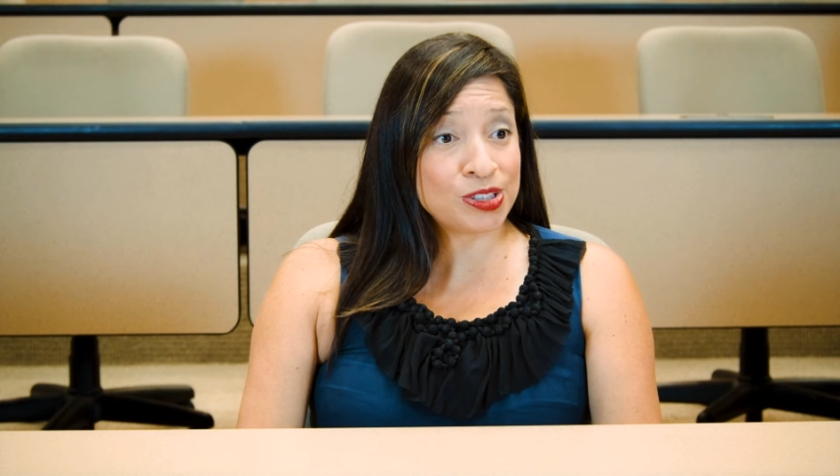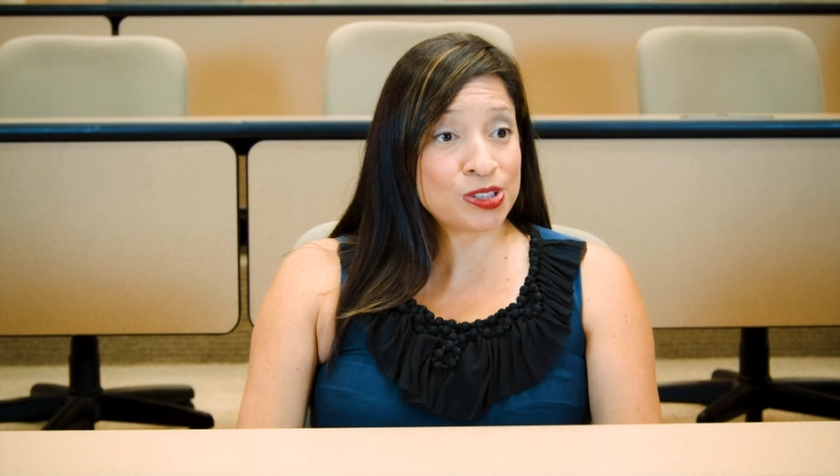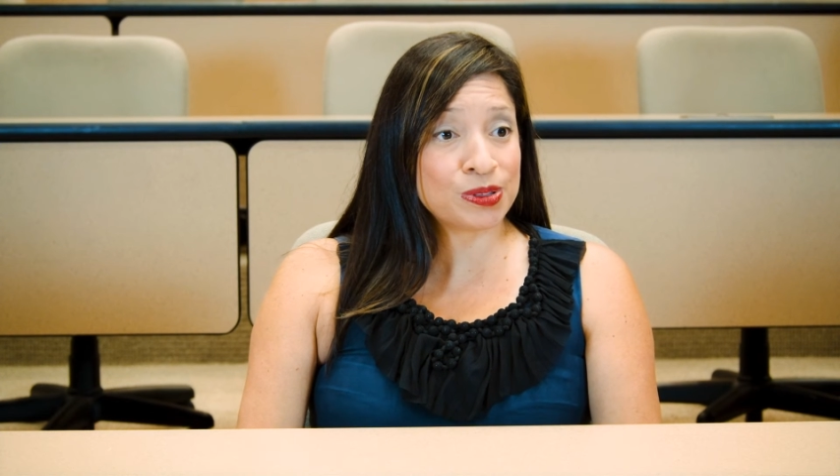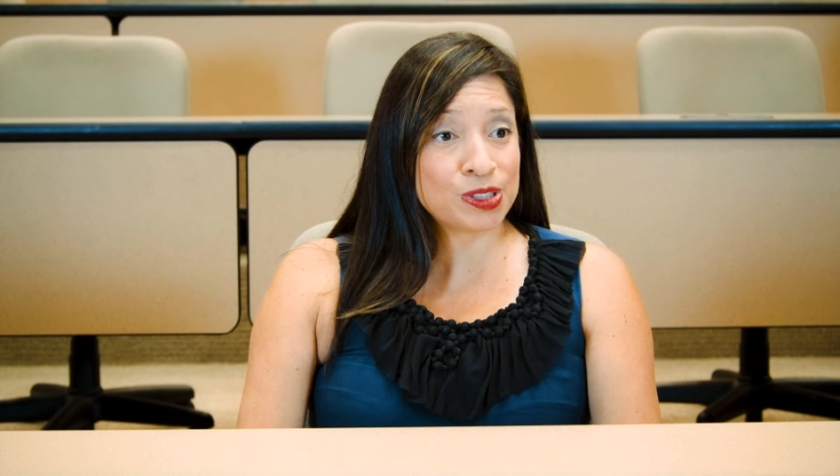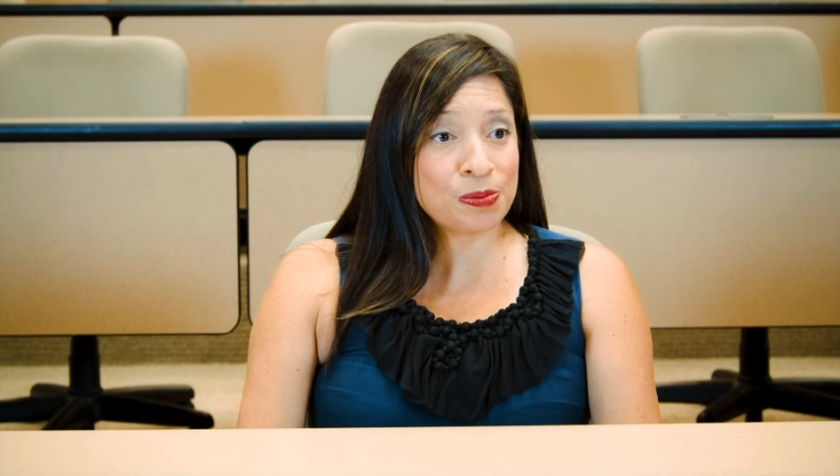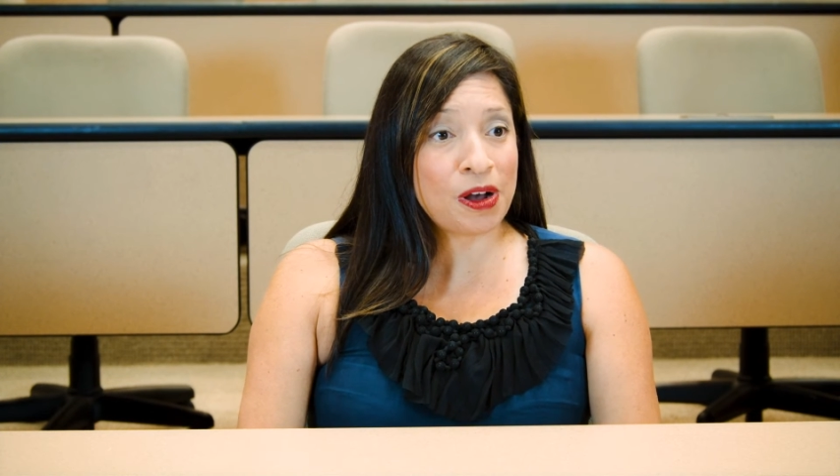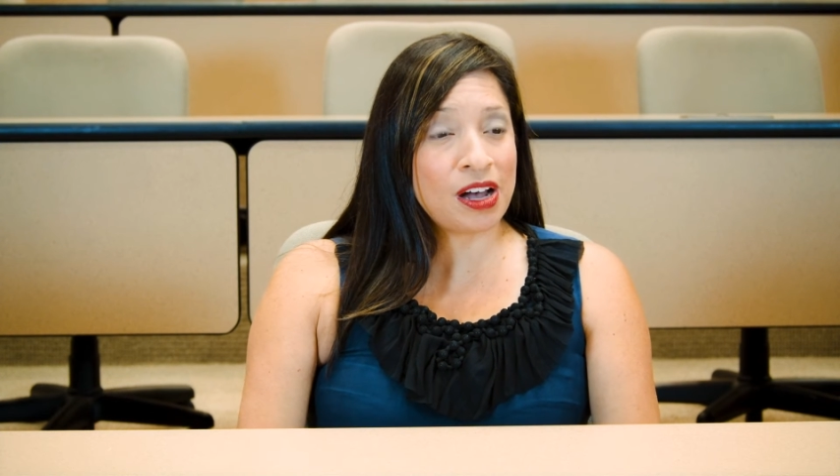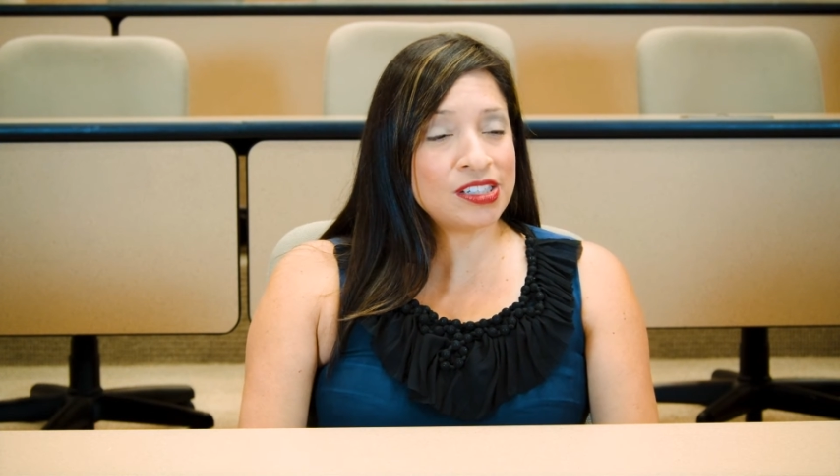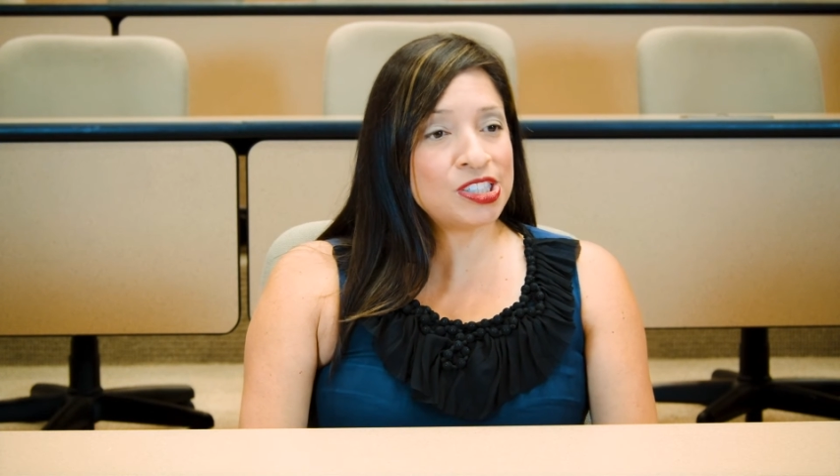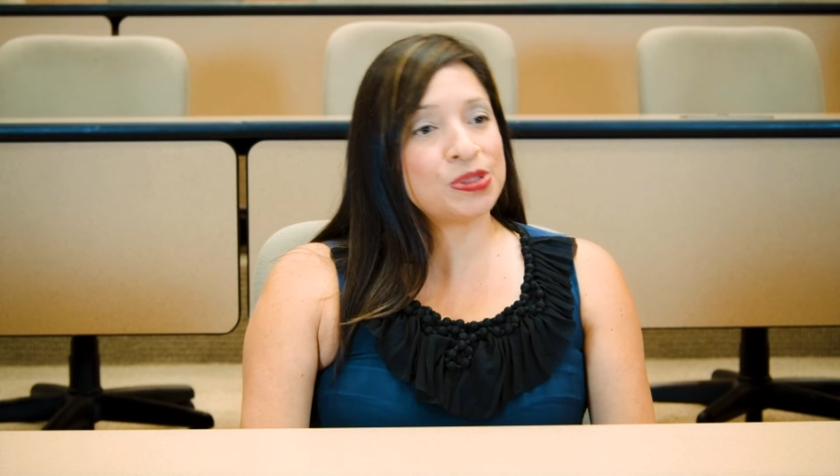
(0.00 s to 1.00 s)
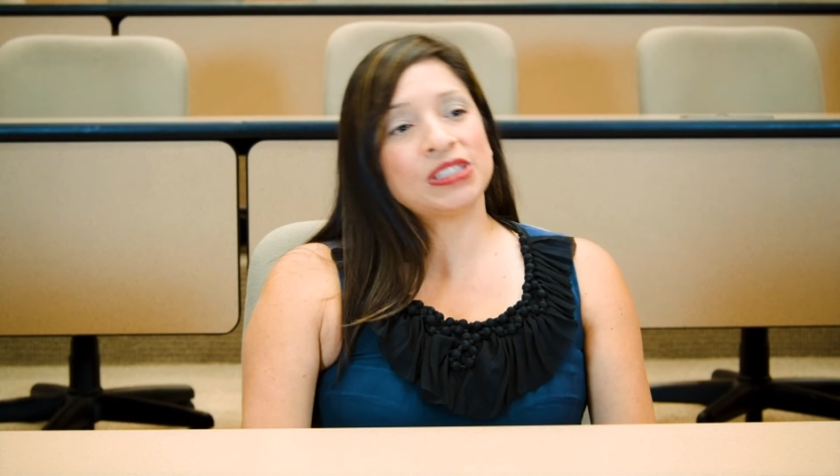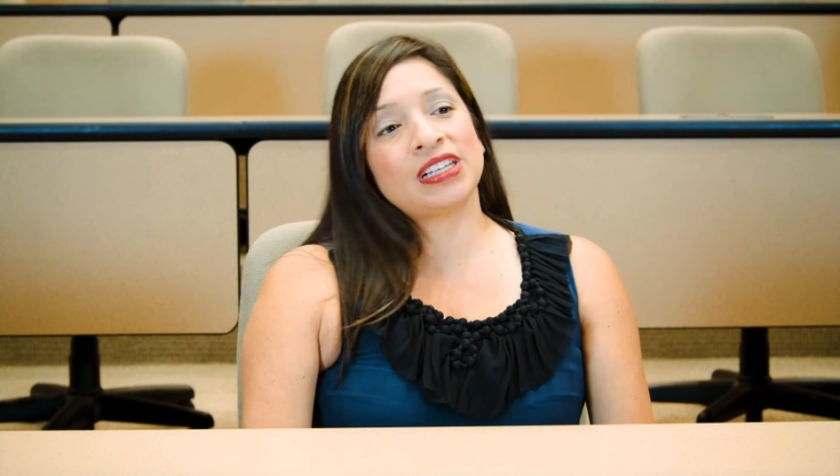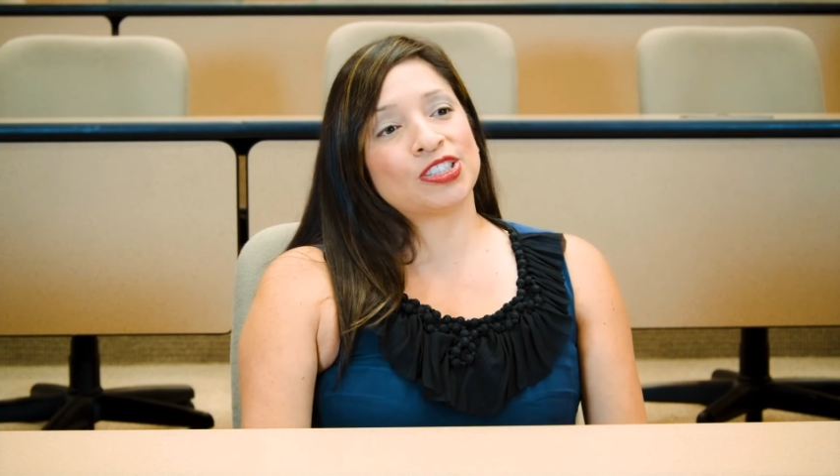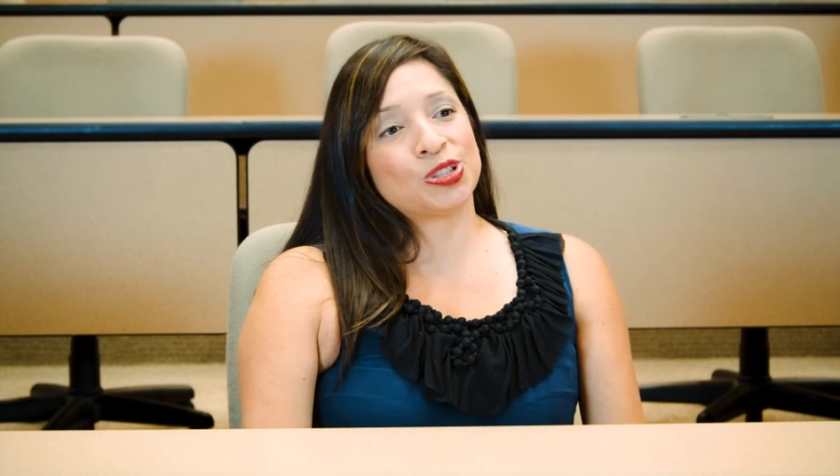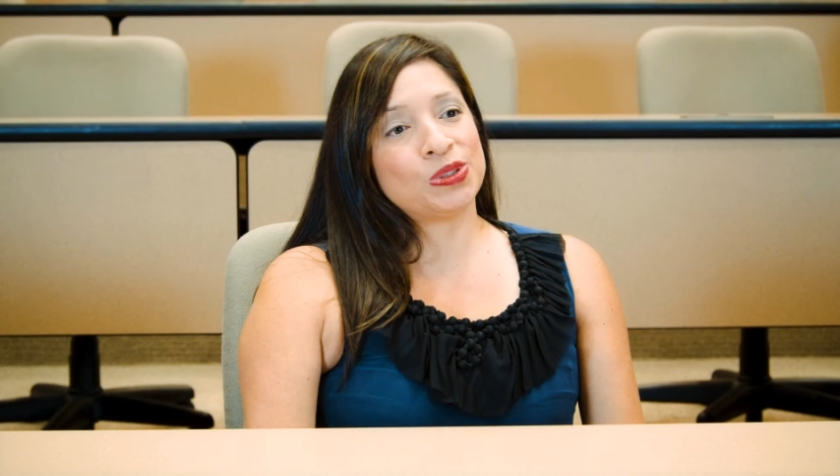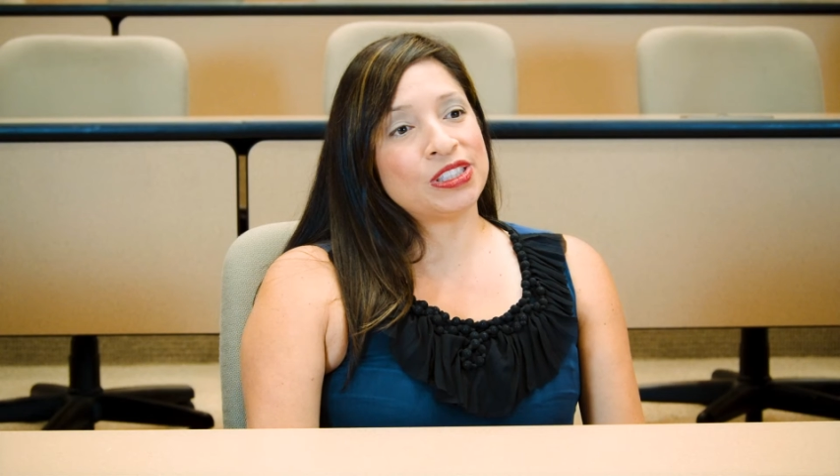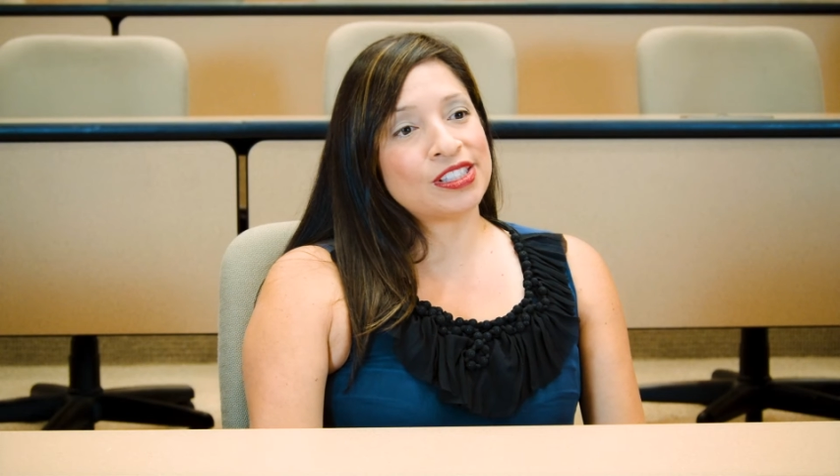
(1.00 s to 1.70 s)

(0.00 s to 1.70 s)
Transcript: to respond to a sexual